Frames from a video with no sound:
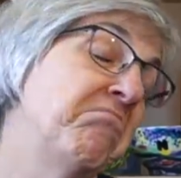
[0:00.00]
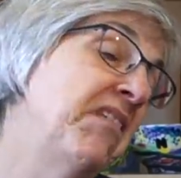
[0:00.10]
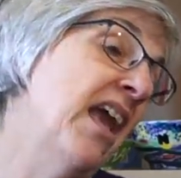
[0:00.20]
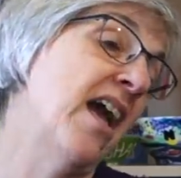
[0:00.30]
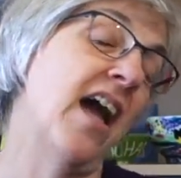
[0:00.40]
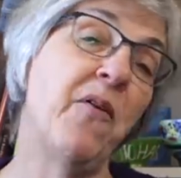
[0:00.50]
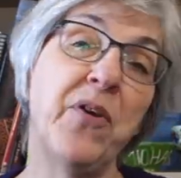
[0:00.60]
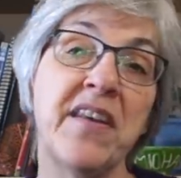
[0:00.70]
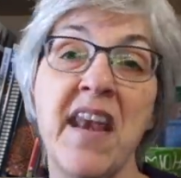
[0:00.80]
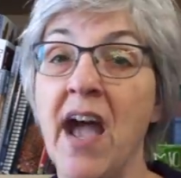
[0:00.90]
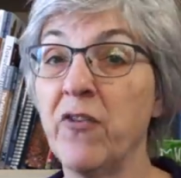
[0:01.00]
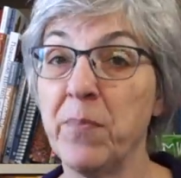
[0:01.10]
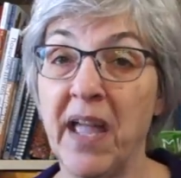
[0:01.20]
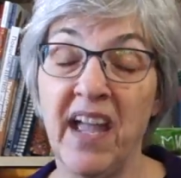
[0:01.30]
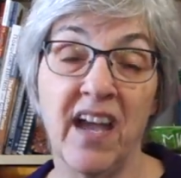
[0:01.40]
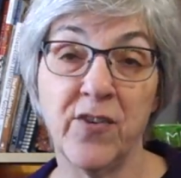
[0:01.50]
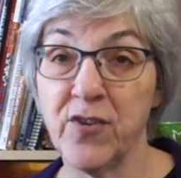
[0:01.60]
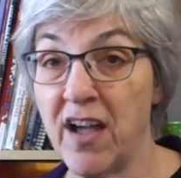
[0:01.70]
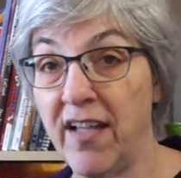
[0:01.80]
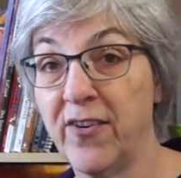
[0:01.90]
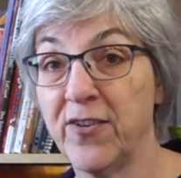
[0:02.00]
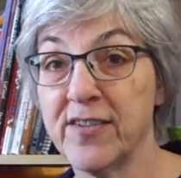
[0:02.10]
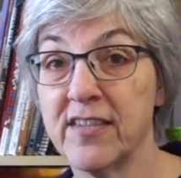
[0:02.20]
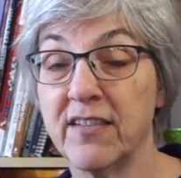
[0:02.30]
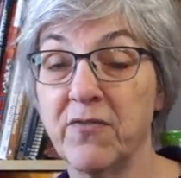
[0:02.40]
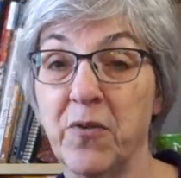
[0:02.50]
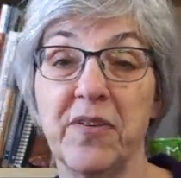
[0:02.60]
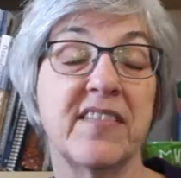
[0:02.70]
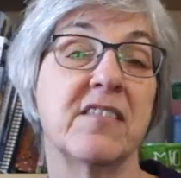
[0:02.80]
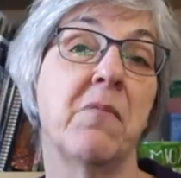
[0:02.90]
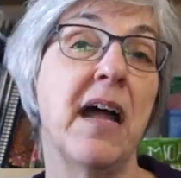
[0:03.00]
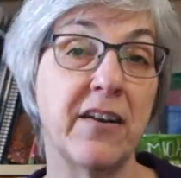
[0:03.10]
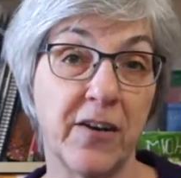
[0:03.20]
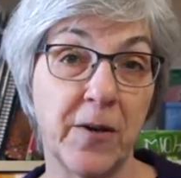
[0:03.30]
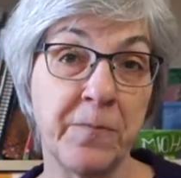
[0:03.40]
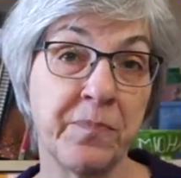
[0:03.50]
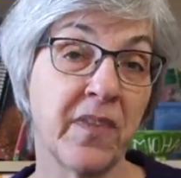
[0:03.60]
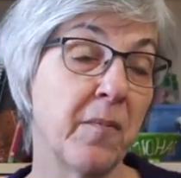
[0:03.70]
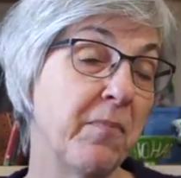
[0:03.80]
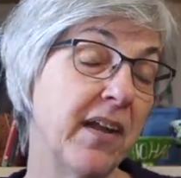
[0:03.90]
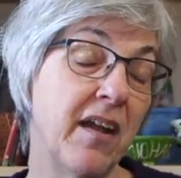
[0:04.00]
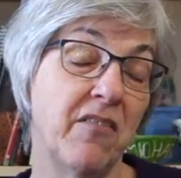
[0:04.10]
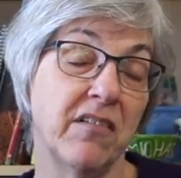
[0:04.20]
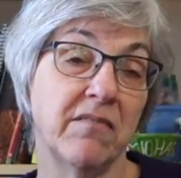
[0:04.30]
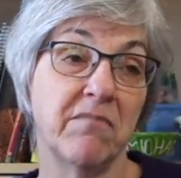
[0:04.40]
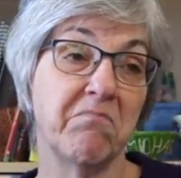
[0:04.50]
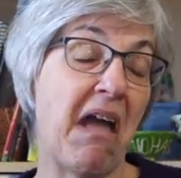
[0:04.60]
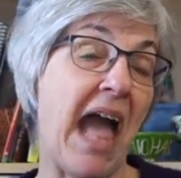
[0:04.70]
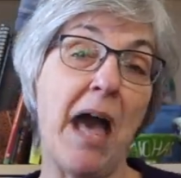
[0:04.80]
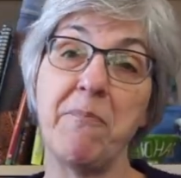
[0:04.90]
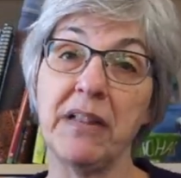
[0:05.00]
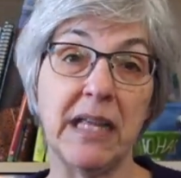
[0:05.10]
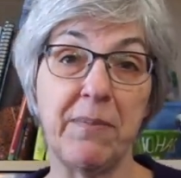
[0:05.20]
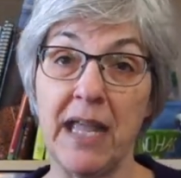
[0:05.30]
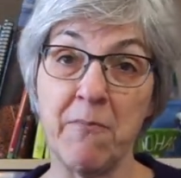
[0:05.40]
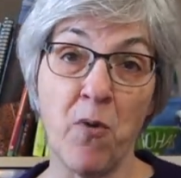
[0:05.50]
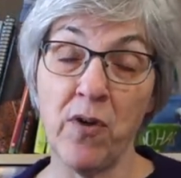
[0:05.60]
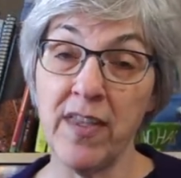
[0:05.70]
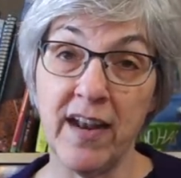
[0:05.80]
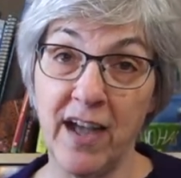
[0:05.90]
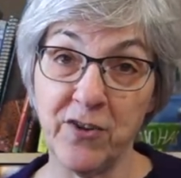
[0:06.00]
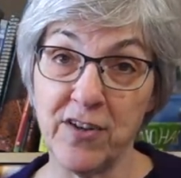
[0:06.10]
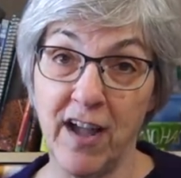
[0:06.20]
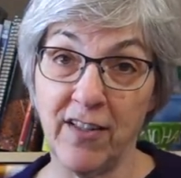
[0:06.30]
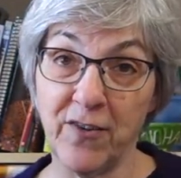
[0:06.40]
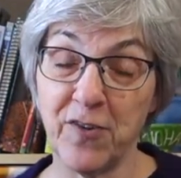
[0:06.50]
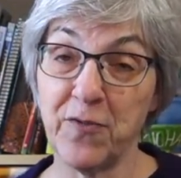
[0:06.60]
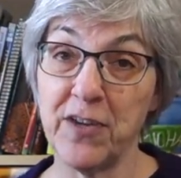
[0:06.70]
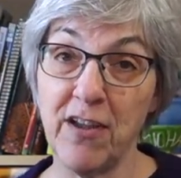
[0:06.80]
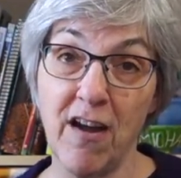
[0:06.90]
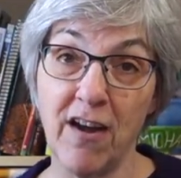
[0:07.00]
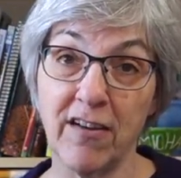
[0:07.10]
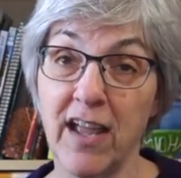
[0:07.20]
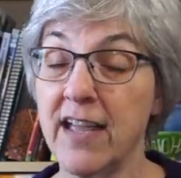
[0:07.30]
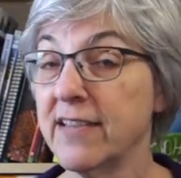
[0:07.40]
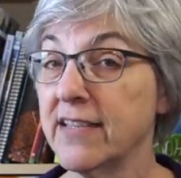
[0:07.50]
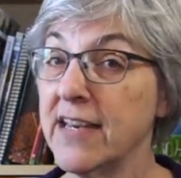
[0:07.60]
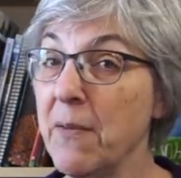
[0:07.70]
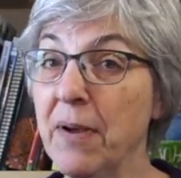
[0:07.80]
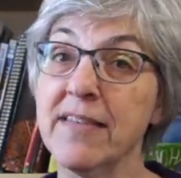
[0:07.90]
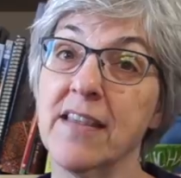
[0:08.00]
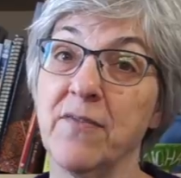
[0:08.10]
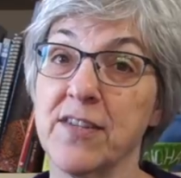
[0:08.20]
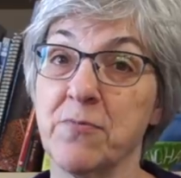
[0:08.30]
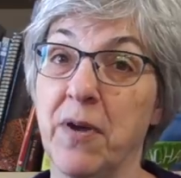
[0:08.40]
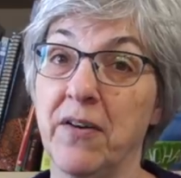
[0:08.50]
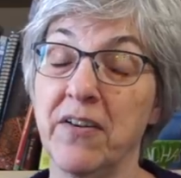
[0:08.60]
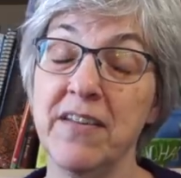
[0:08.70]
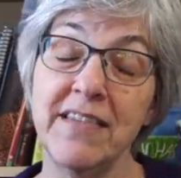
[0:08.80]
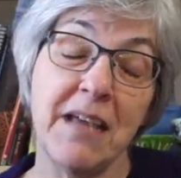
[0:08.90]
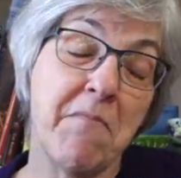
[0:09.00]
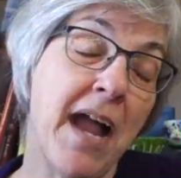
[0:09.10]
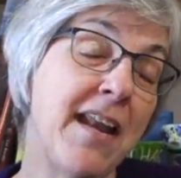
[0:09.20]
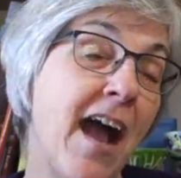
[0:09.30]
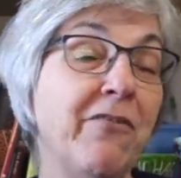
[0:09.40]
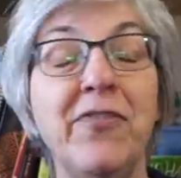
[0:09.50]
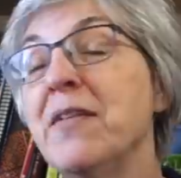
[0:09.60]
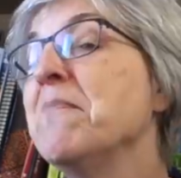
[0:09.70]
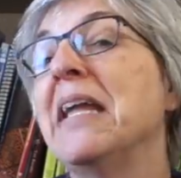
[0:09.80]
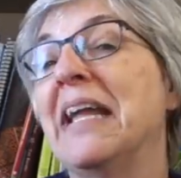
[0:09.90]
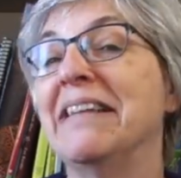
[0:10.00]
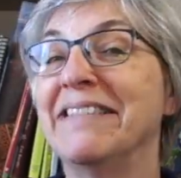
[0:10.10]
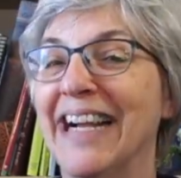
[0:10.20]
yeah, I would never pay $100 for a sweater, but I'll happily pay more than $100 for yarn to knit myself a sweater that might not fit me.